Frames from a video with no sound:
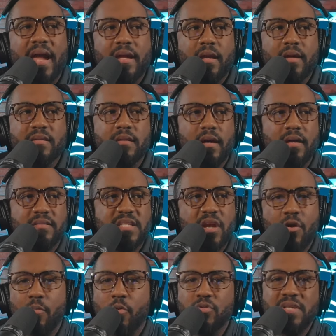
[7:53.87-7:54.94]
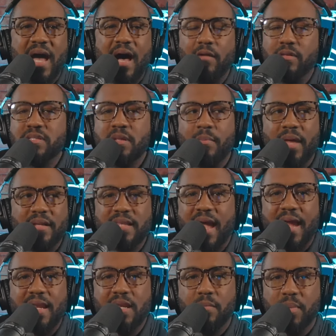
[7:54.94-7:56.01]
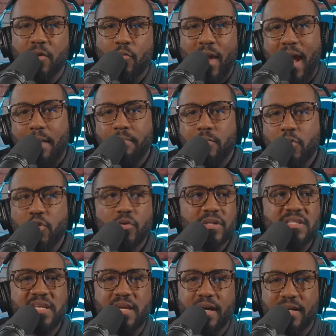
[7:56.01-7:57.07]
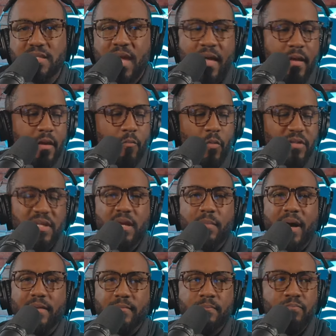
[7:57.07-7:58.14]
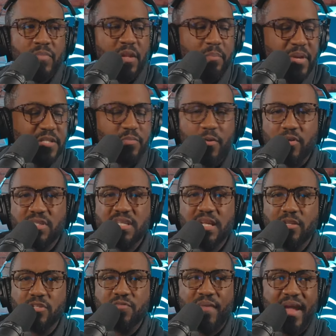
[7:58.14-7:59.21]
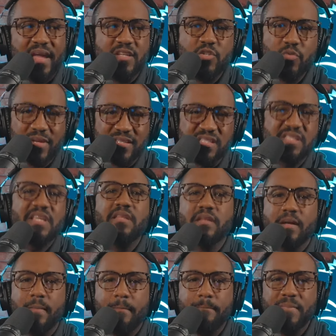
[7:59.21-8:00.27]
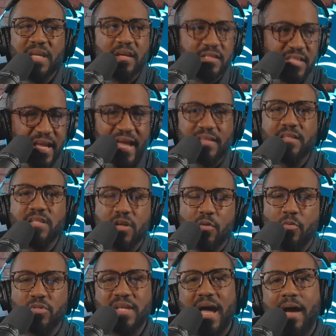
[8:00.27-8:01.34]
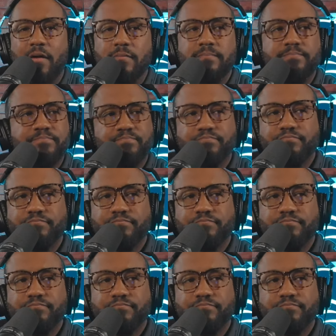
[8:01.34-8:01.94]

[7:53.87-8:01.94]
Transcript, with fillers: like a, a terrible towel or something like that, it'd be a wrap. You'll see us. One thing about the Pittsburgh Steelers fans, you can see them because they got the terrible towel.